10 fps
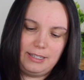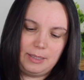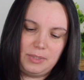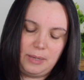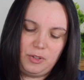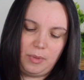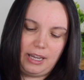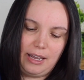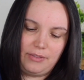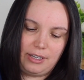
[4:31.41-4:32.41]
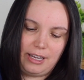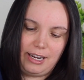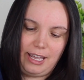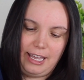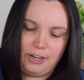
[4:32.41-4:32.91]
Sometimes you might have to
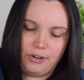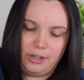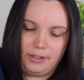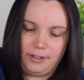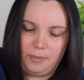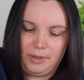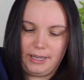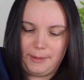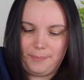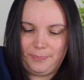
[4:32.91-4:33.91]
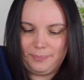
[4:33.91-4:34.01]
kind of anchor it a little bit.